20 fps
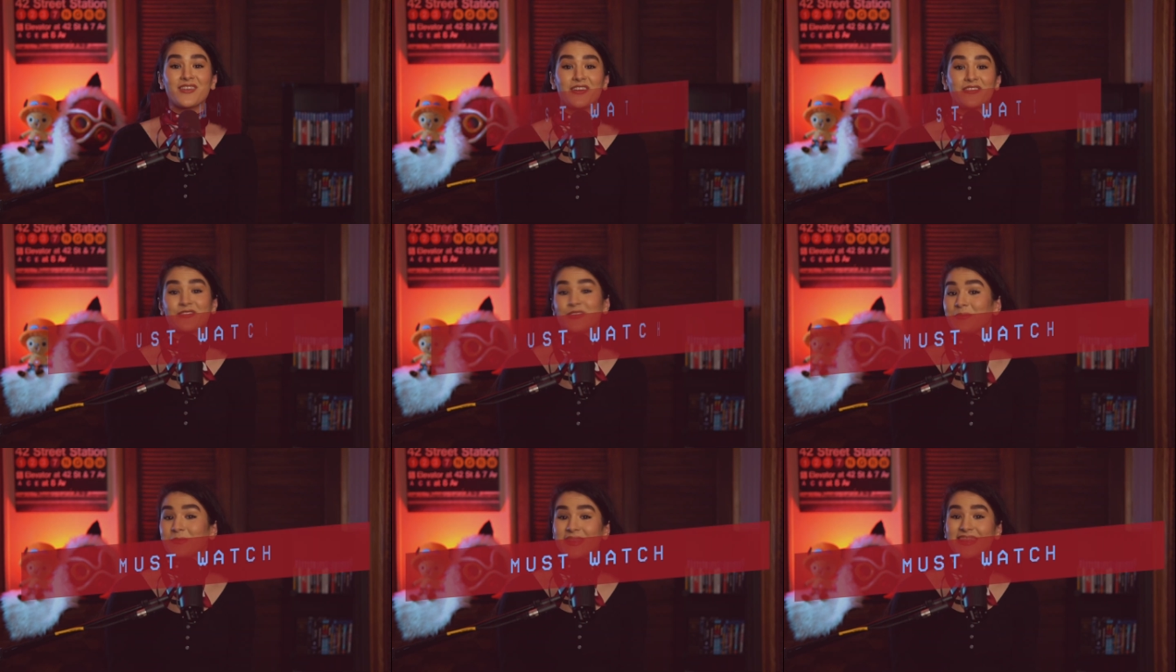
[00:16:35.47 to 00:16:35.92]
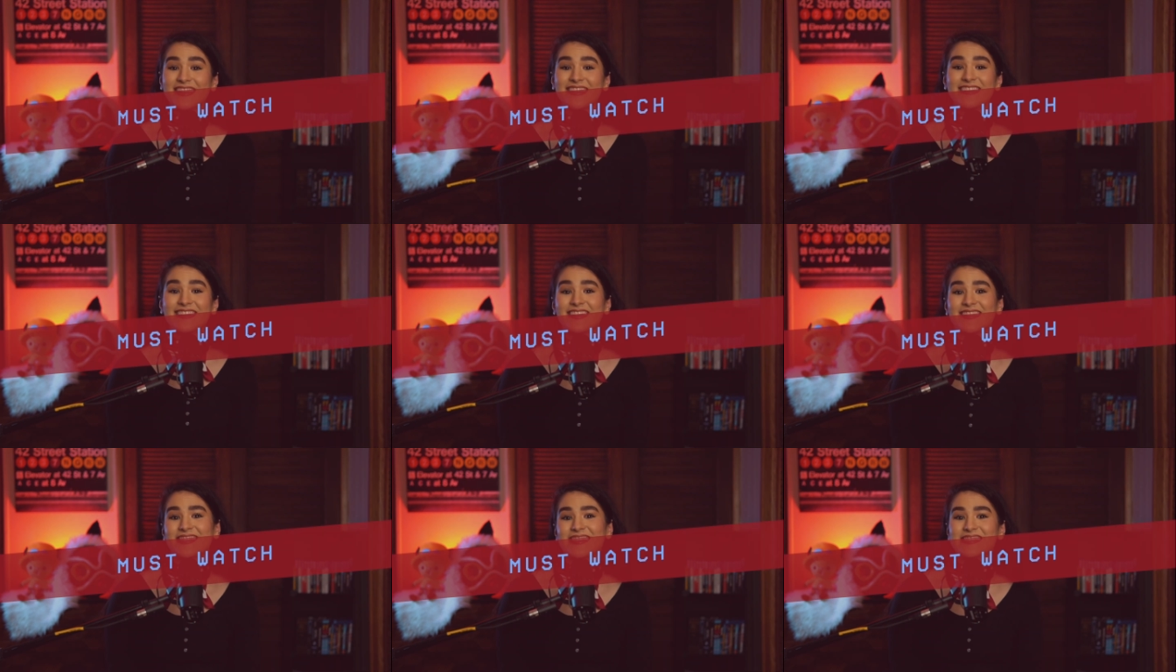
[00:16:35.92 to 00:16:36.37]
For me,
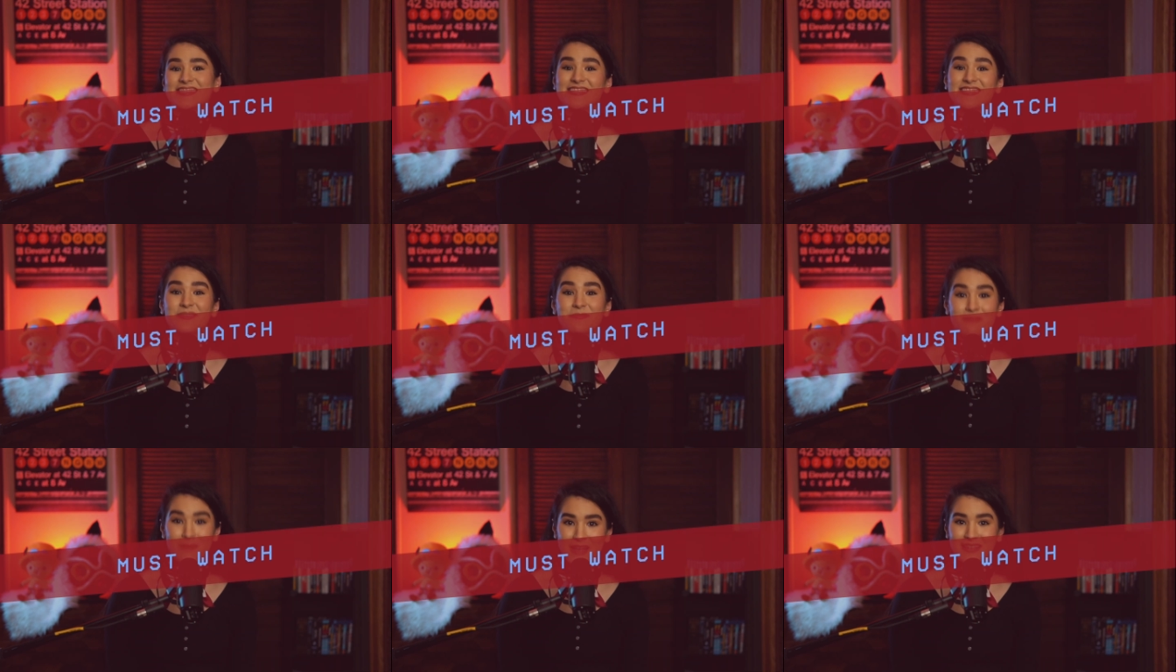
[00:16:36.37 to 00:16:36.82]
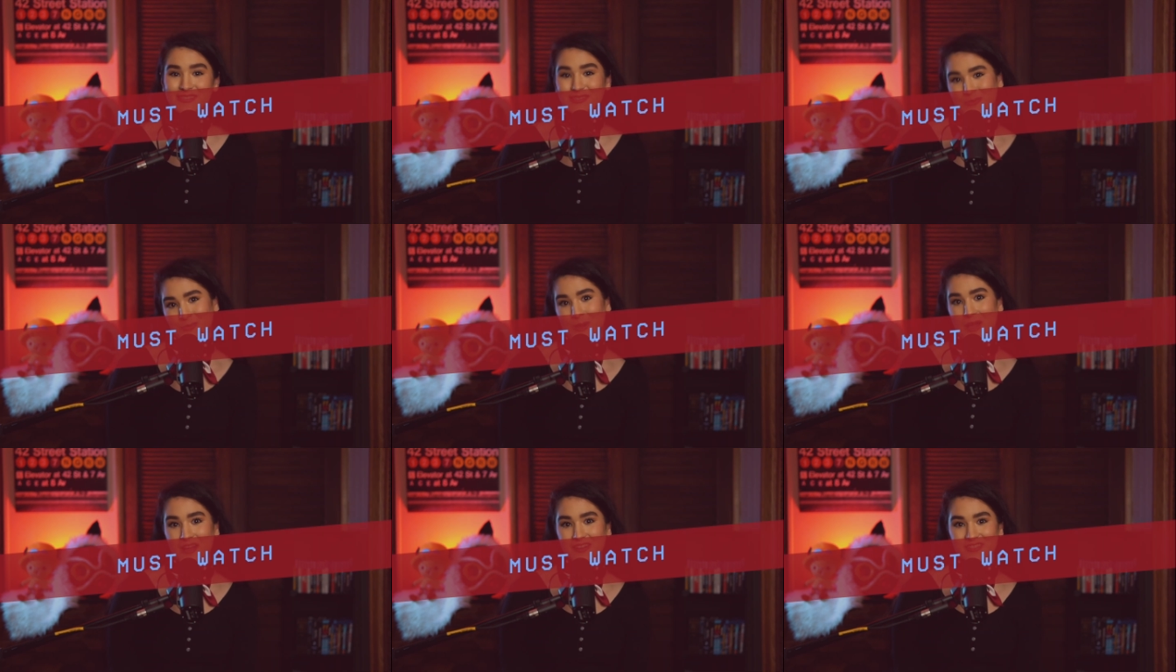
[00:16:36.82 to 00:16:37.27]
this is a must
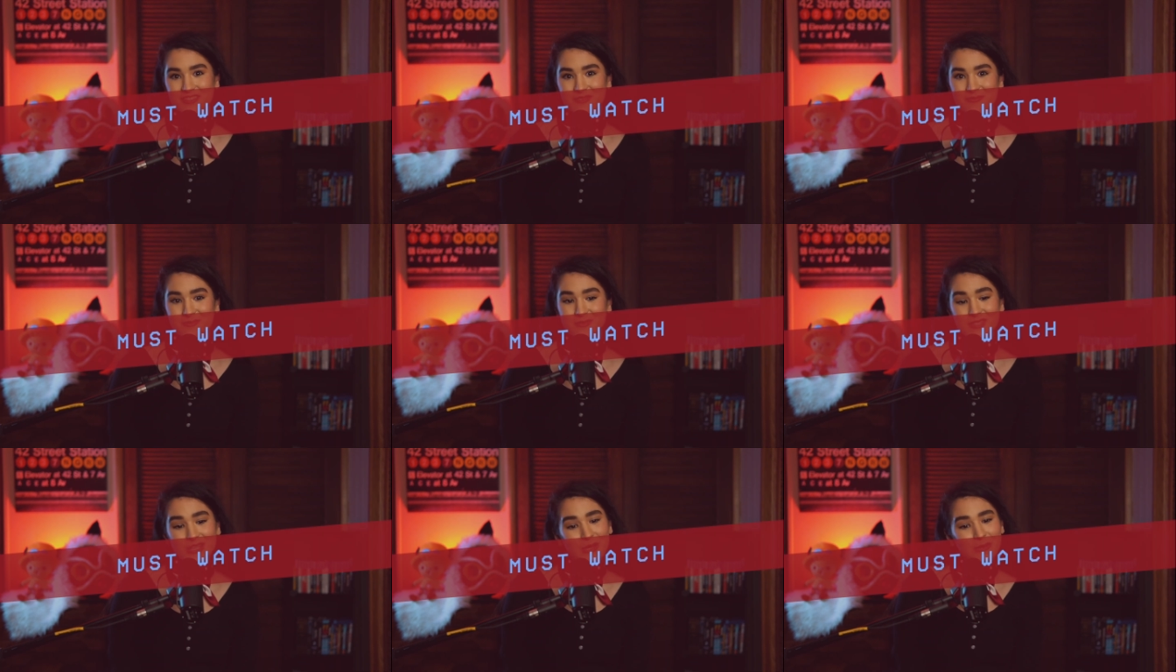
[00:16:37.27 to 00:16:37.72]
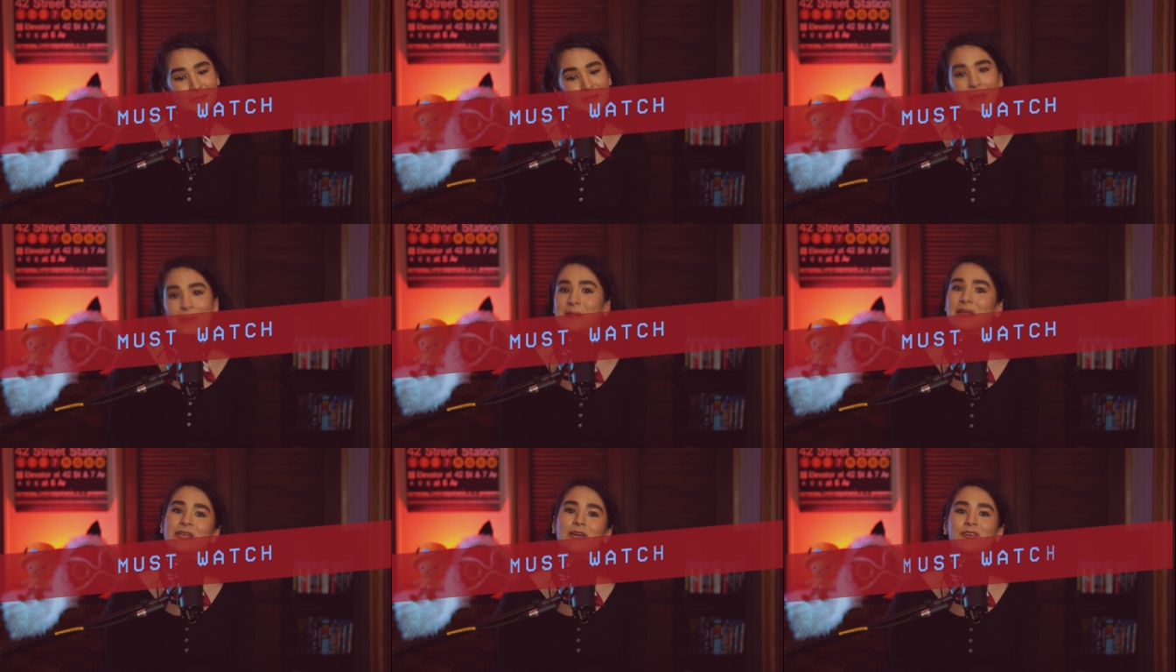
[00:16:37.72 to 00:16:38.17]
watch, so
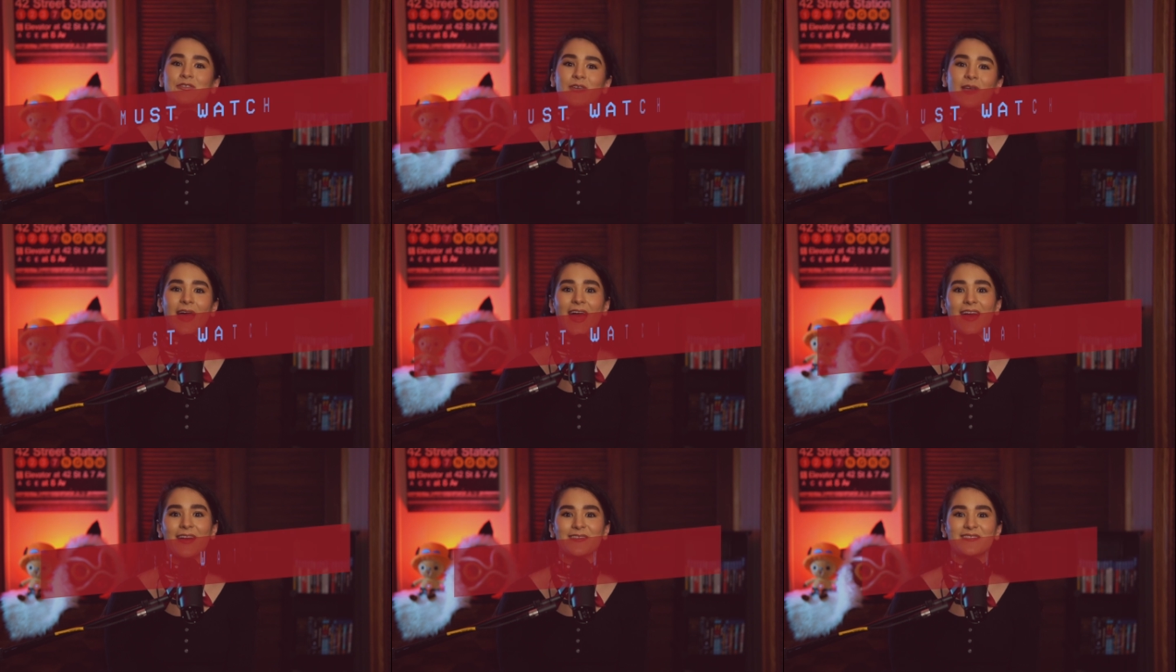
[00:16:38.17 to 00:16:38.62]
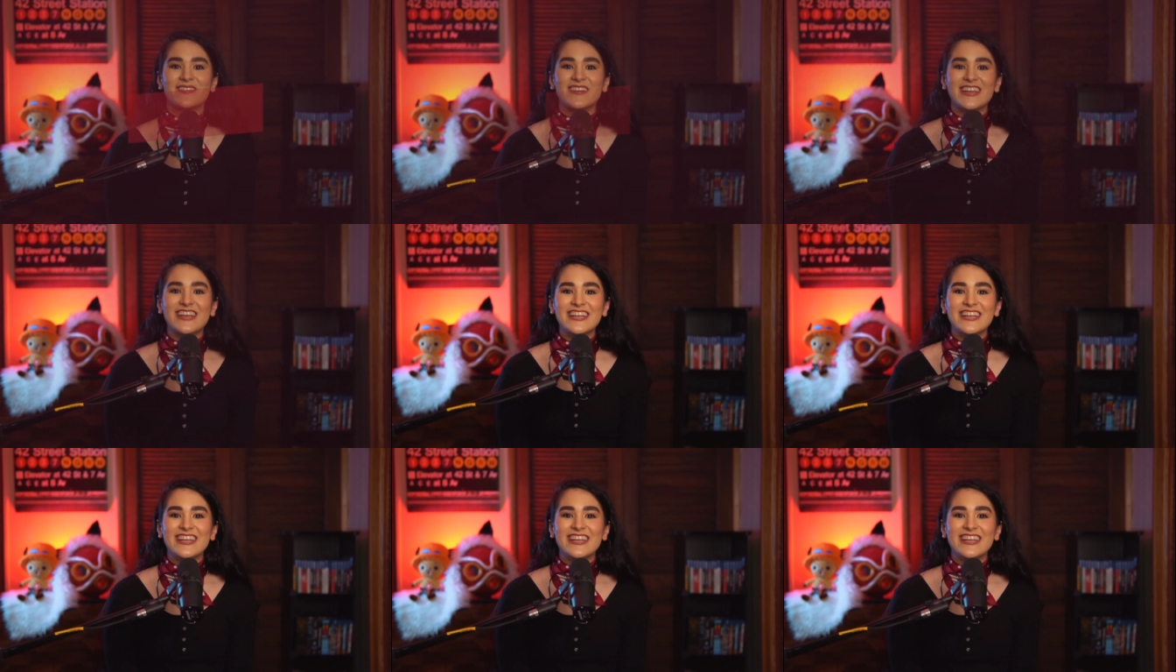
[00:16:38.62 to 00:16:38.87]
let me know if you have.